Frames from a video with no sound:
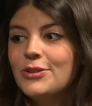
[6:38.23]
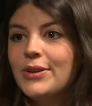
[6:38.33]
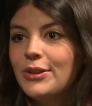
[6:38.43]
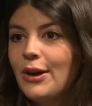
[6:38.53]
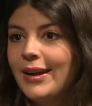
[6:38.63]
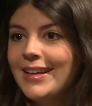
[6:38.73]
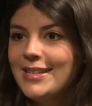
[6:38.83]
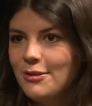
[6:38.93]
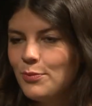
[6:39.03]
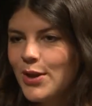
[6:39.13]
of other
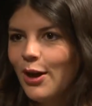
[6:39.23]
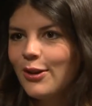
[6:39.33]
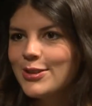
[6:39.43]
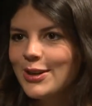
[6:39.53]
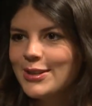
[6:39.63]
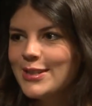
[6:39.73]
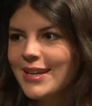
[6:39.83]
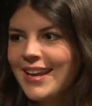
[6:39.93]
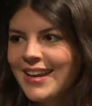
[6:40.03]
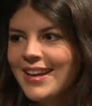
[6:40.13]
artists and we all started
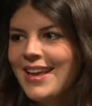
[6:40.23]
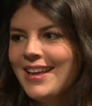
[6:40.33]
singing